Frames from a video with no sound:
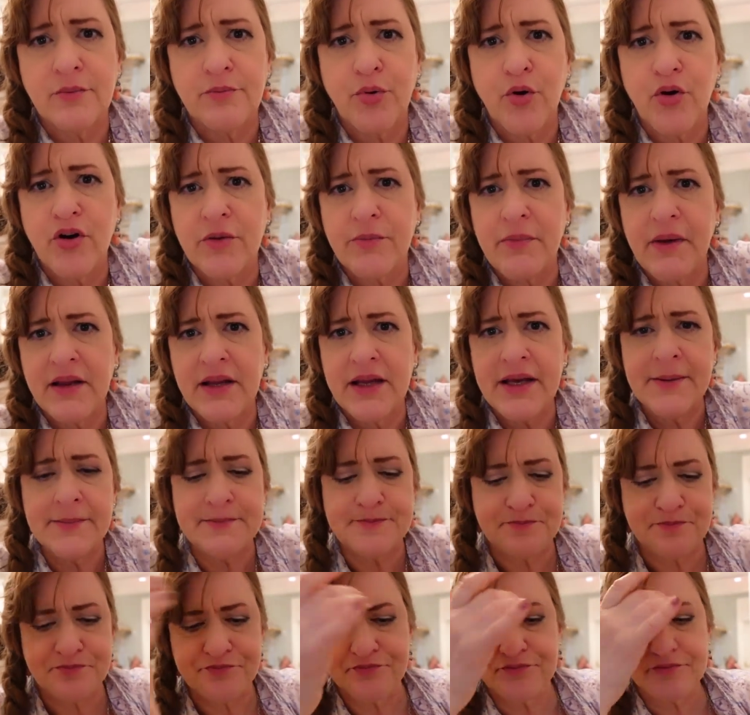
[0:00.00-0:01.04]
pork belly
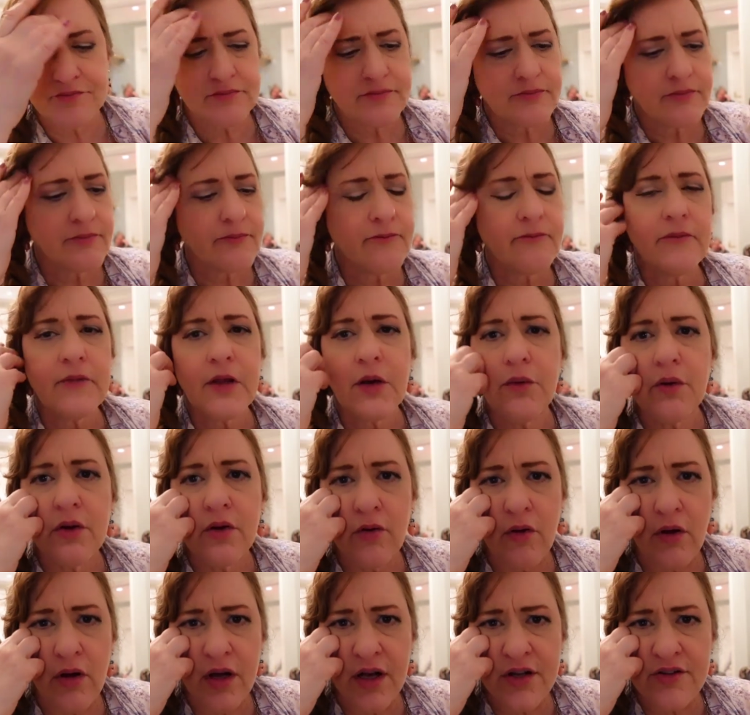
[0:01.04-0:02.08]

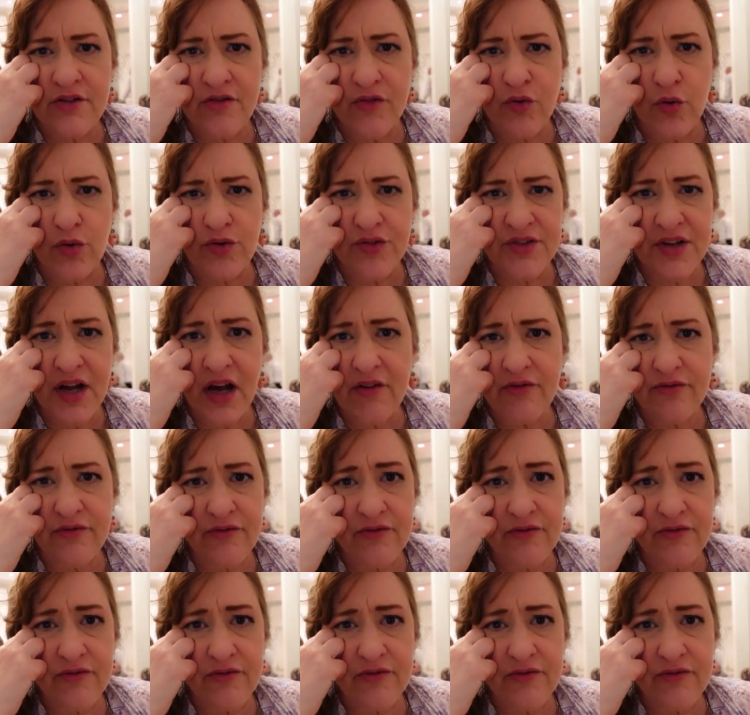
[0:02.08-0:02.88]
and all kinds of cool stuff.